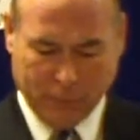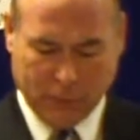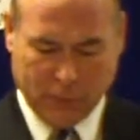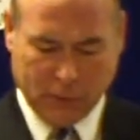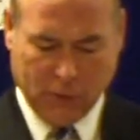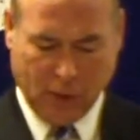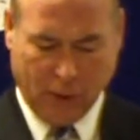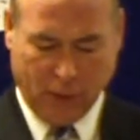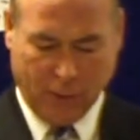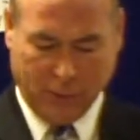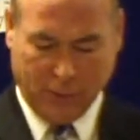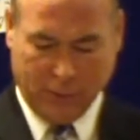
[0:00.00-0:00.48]

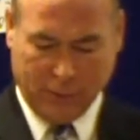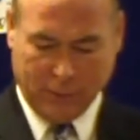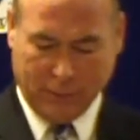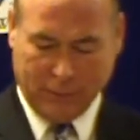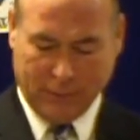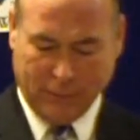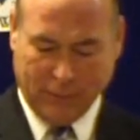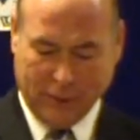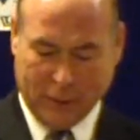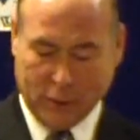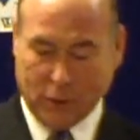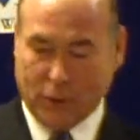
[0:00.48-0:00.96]
So
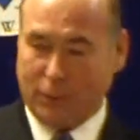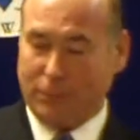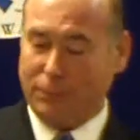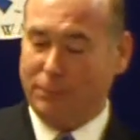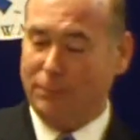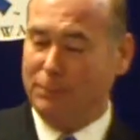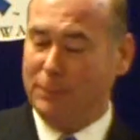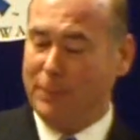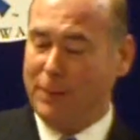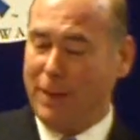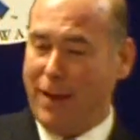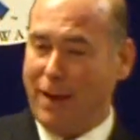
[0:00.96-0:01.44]
these are
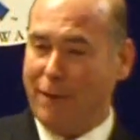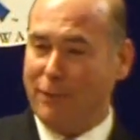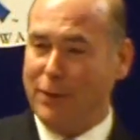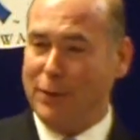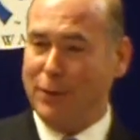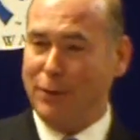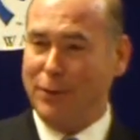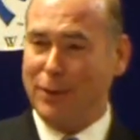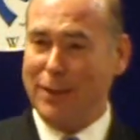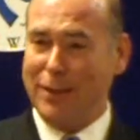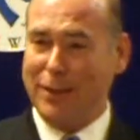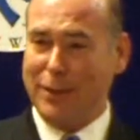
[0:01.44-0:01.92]
heavy
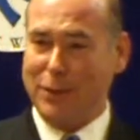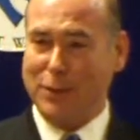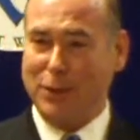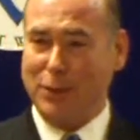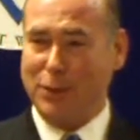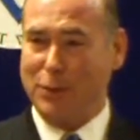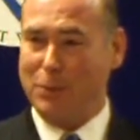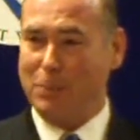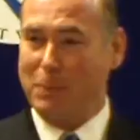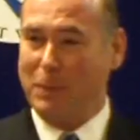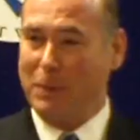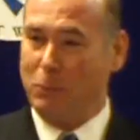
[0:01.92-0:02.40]
duty
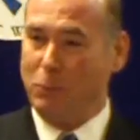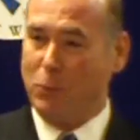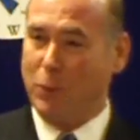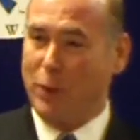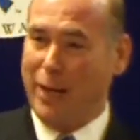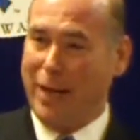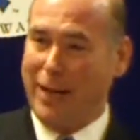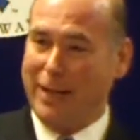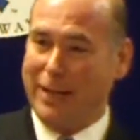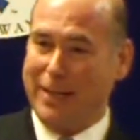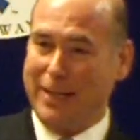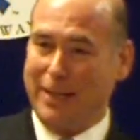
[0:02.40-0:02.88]
issues, but we're
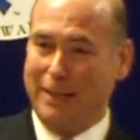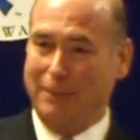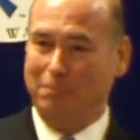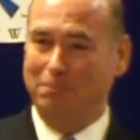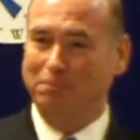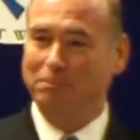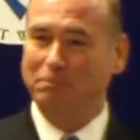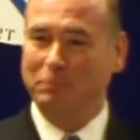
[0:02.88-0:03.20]
not done.